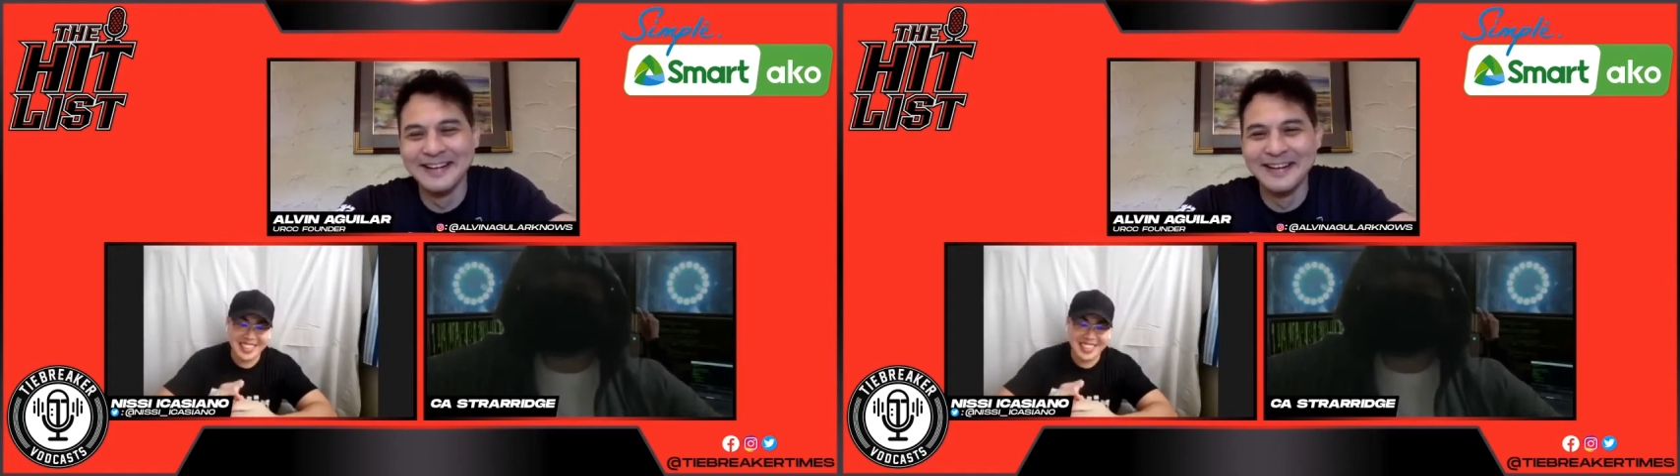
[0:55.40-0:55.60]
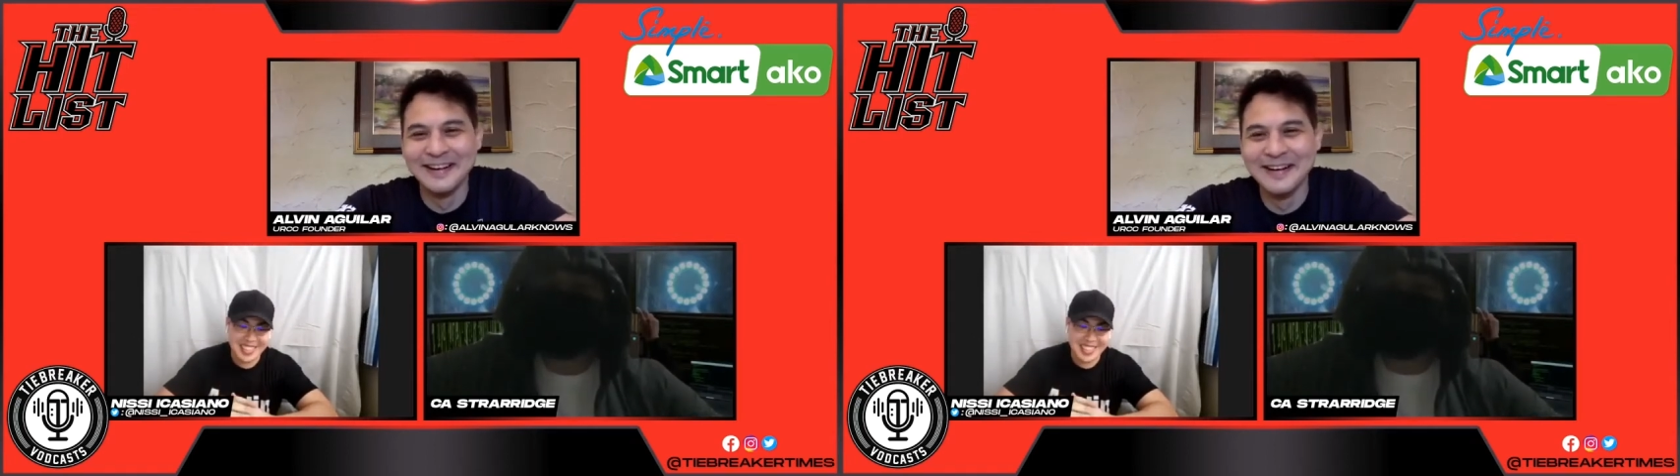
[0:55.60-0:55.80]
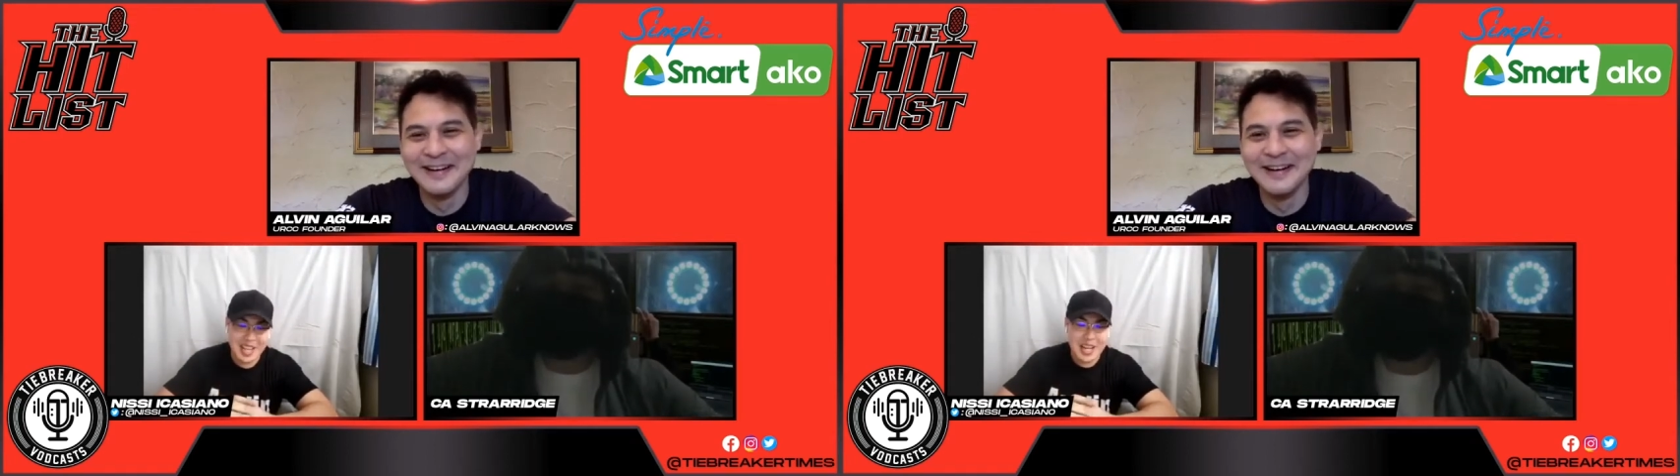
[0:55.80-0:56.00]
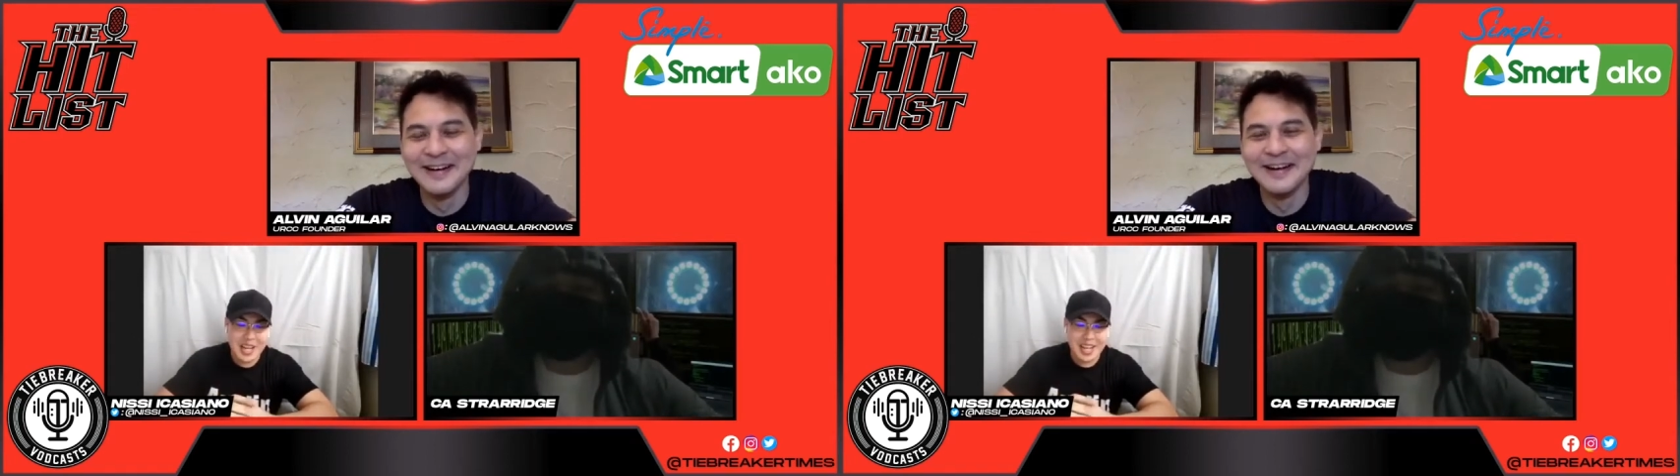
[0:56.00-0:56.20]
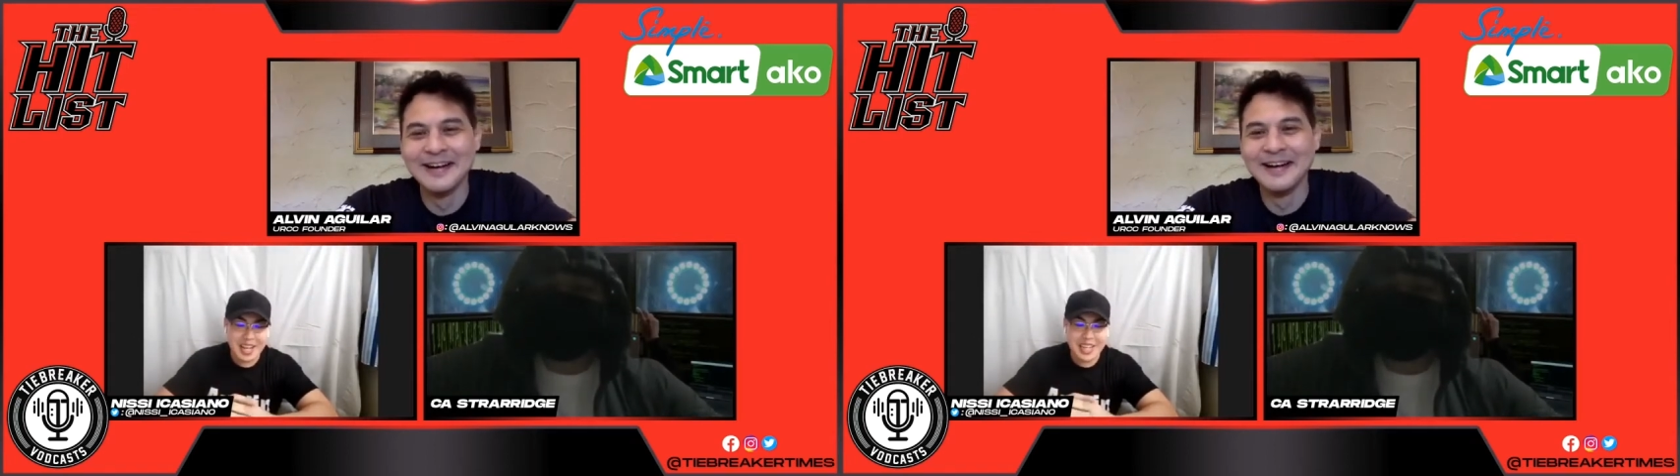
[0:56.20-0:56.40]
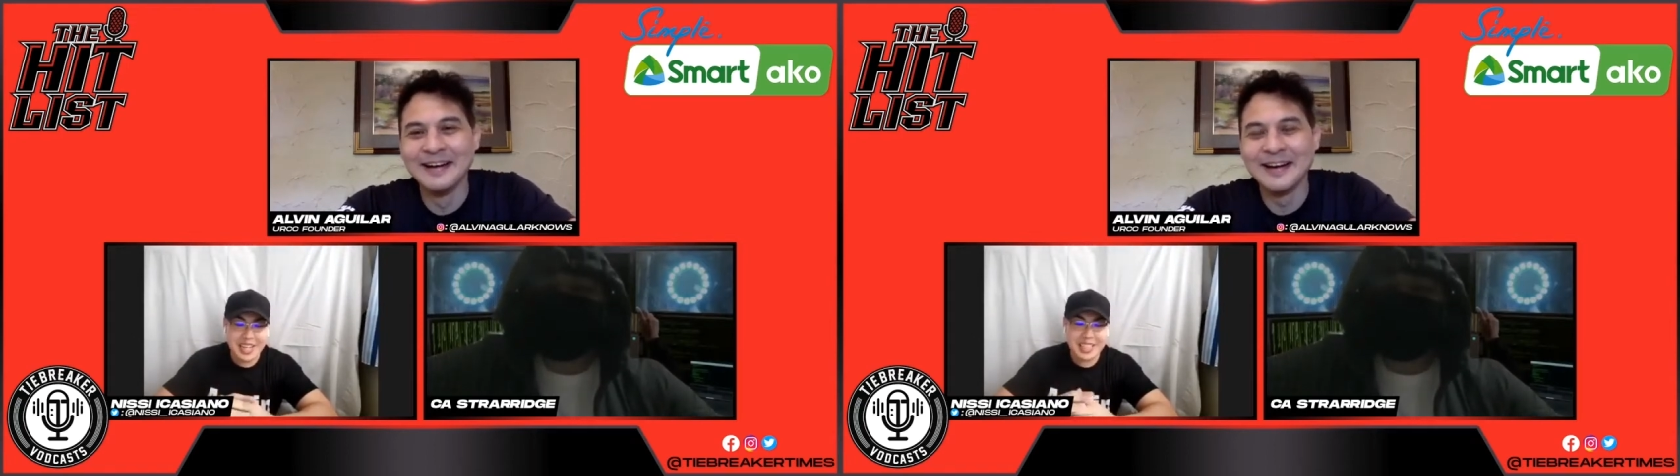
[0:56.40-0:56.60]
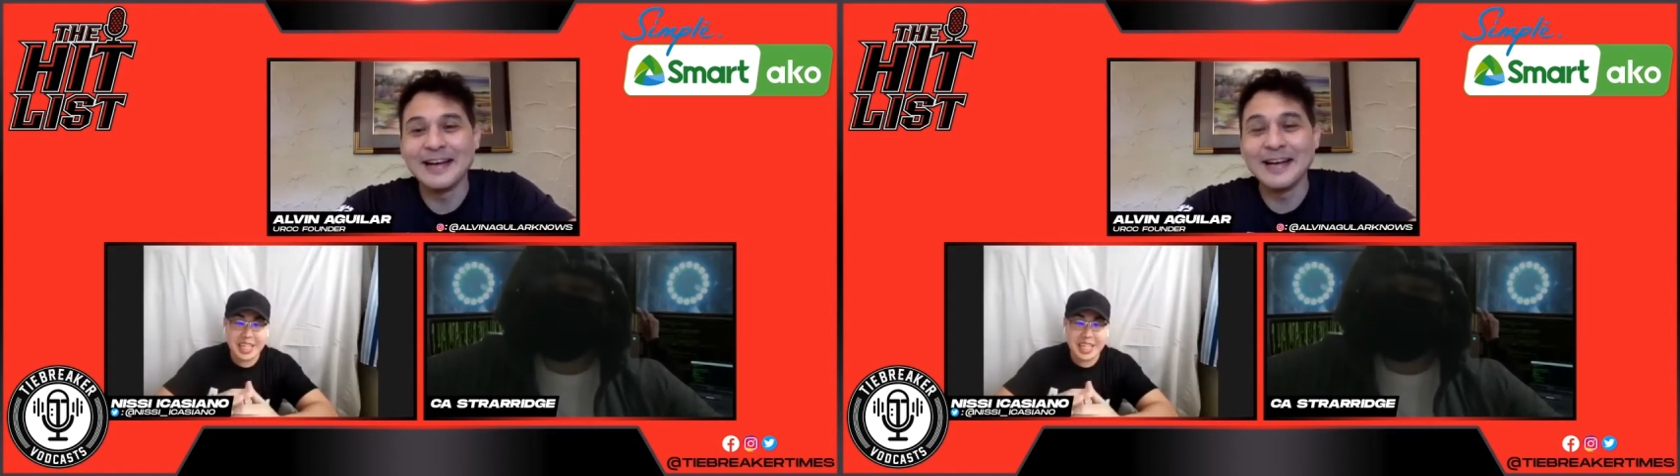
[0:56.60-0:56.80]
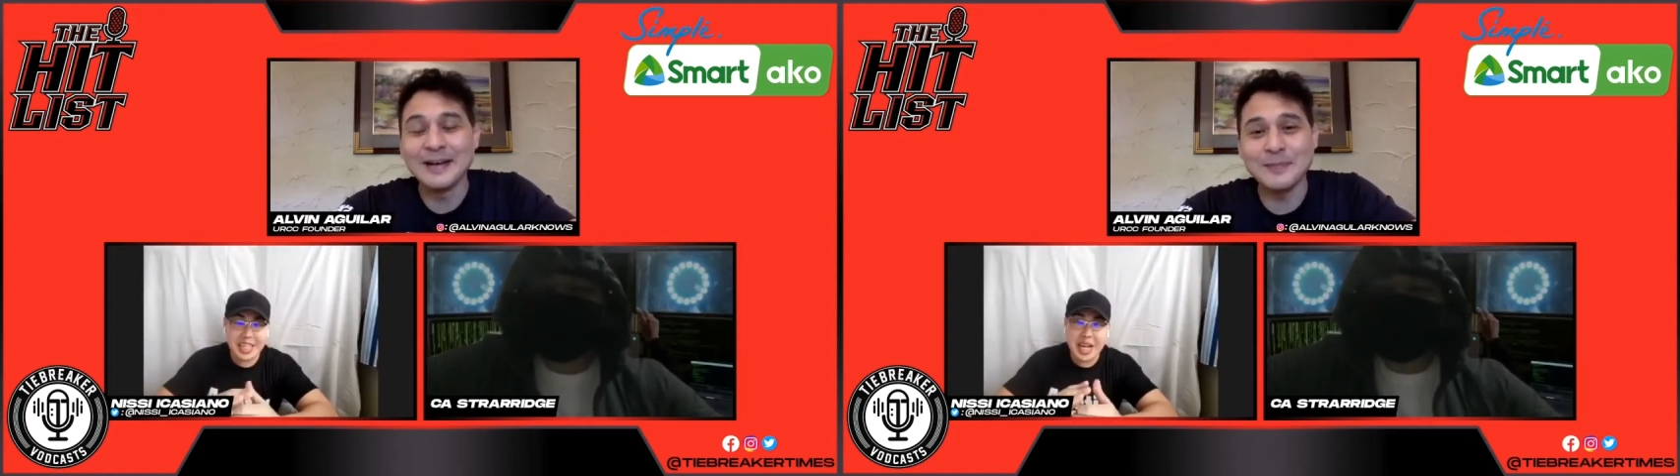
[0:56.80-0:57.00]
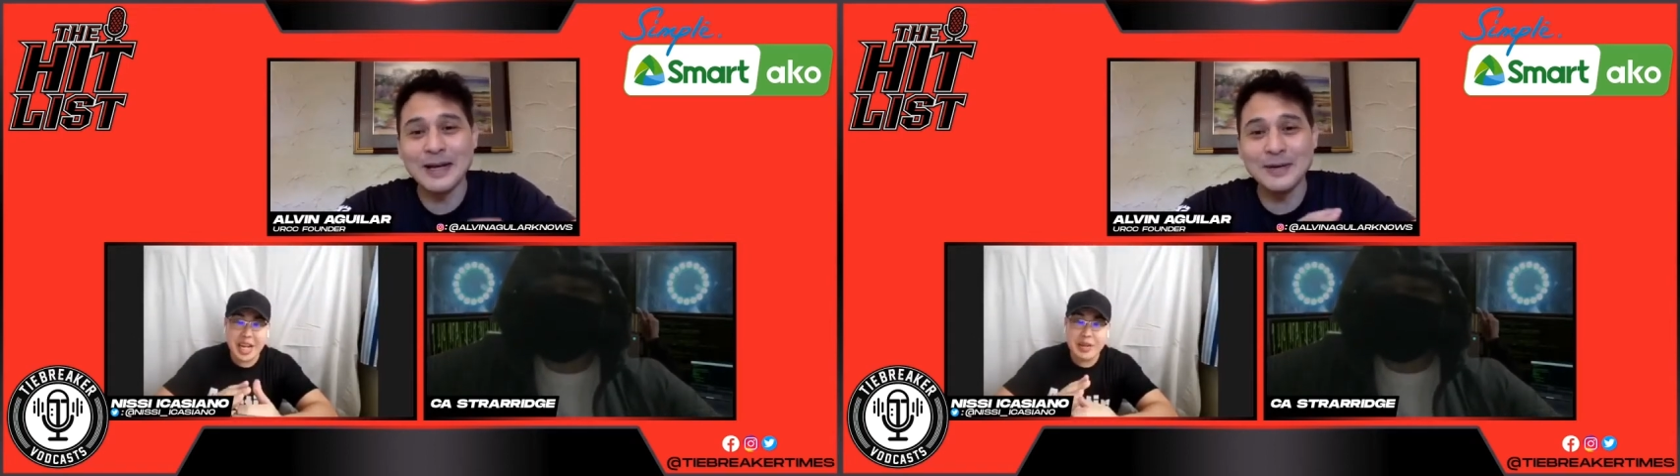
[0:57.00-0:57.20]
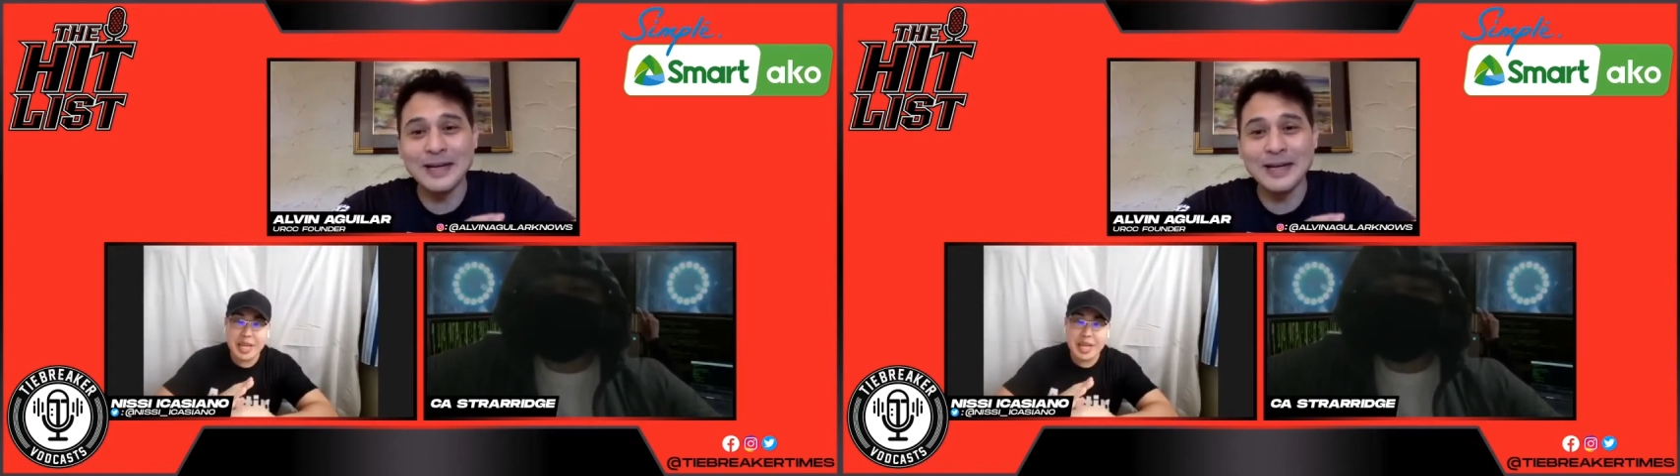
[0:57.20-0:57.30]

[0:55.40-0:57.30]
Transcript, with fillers: Uh, uh, Jeremy.